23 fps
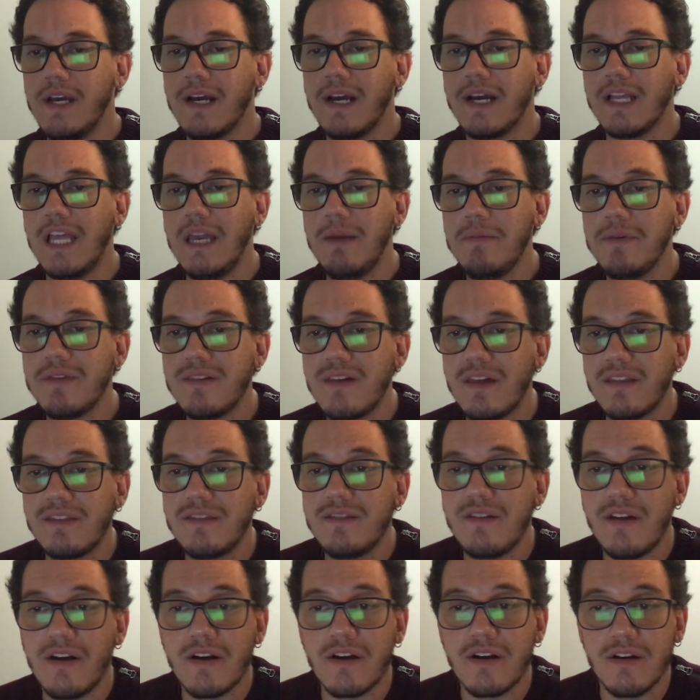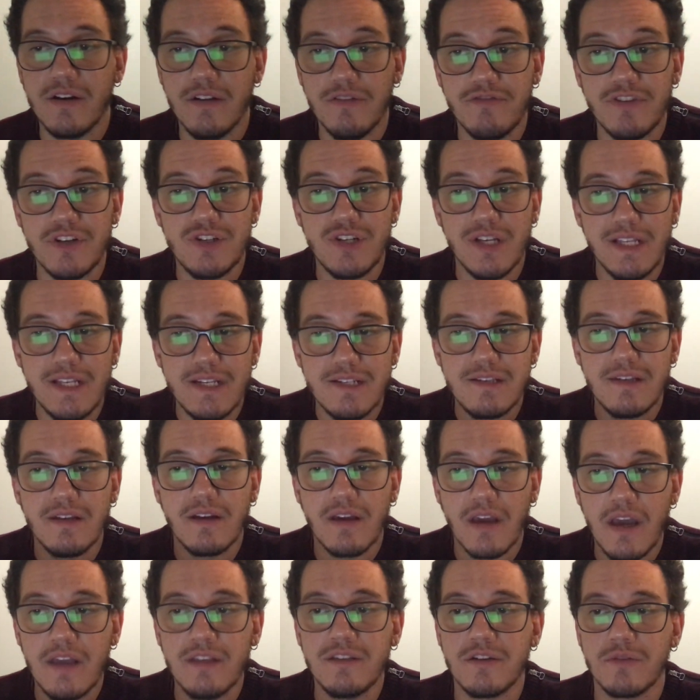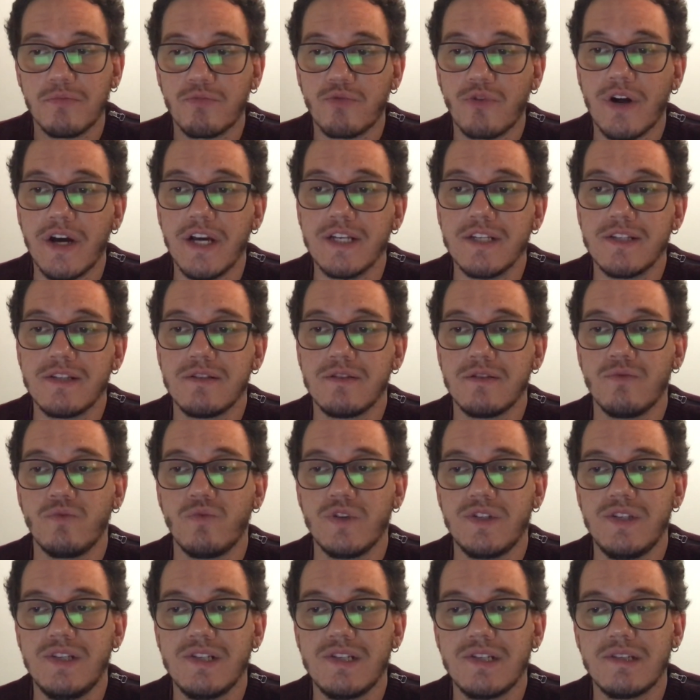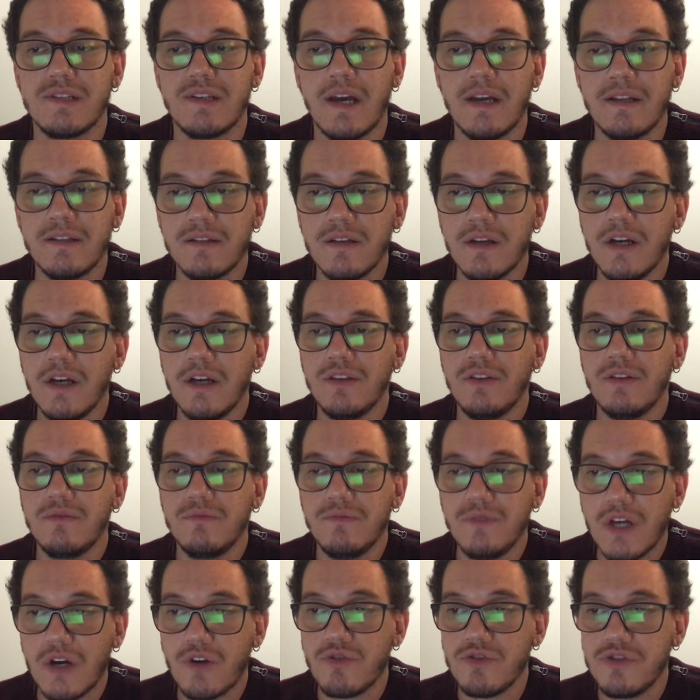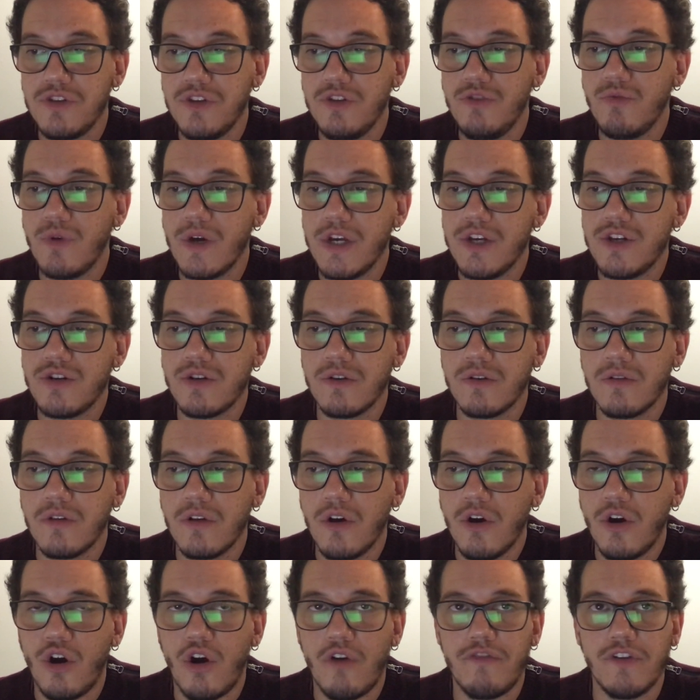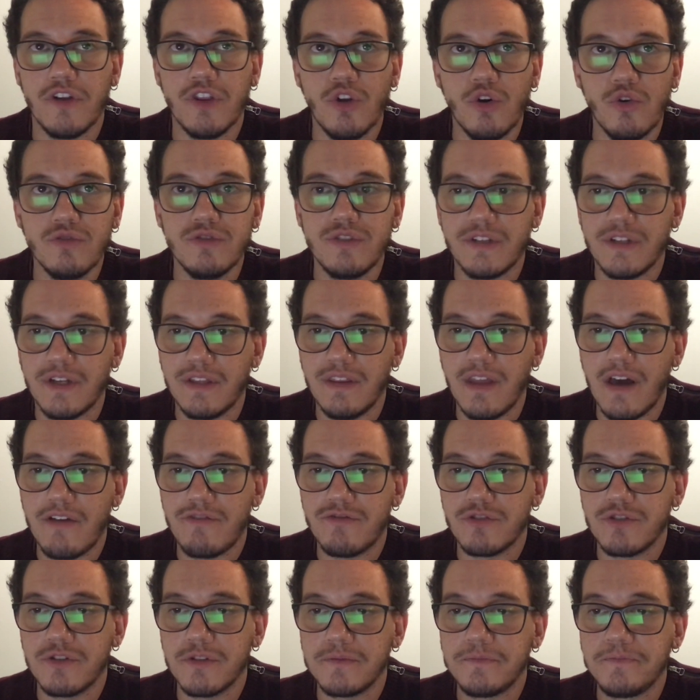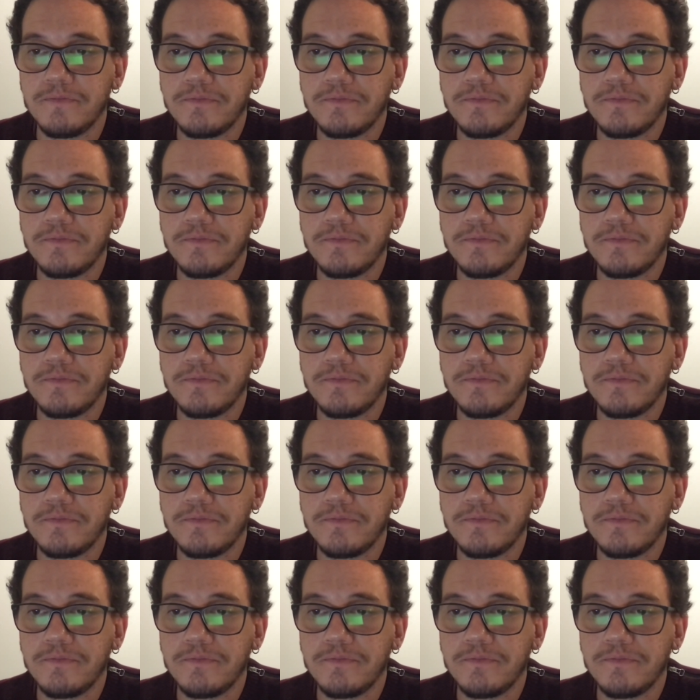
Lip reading: claiming that their evangelistic enterprise was instead the continuation of an older endeavor.